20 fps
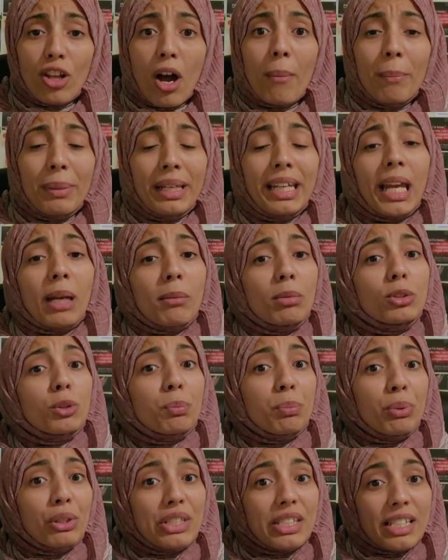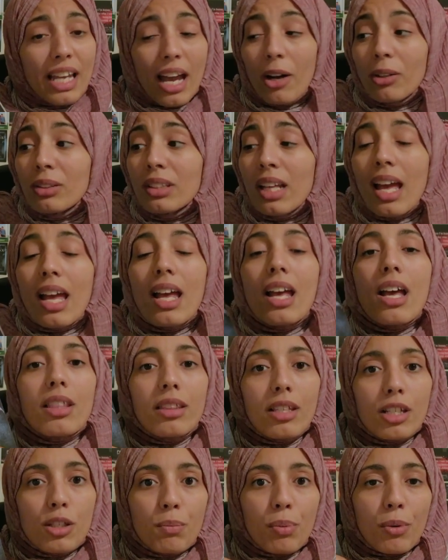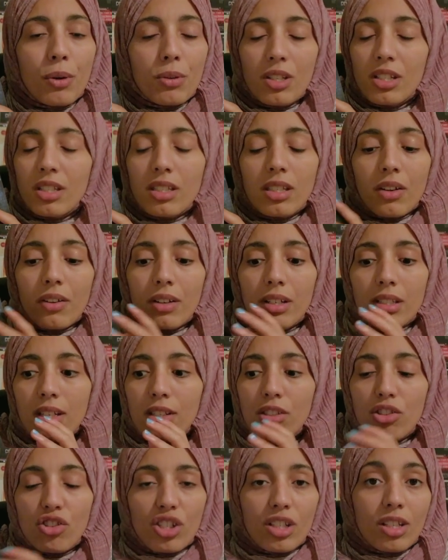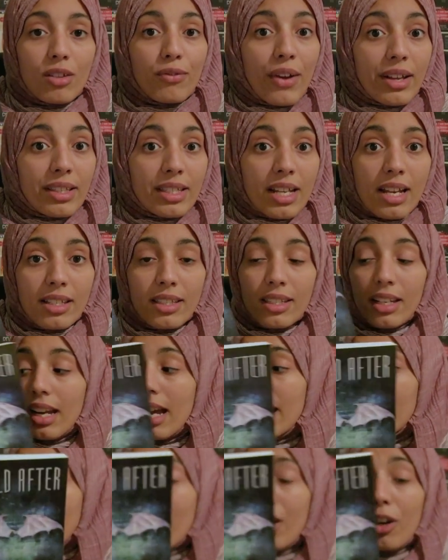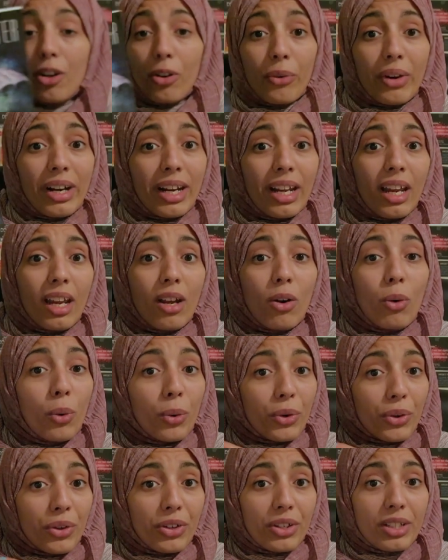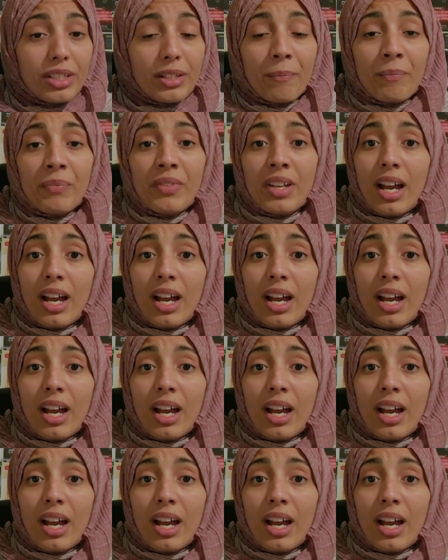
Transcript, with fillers: not being able to put down. This book, this series is just fantastic and I already ordered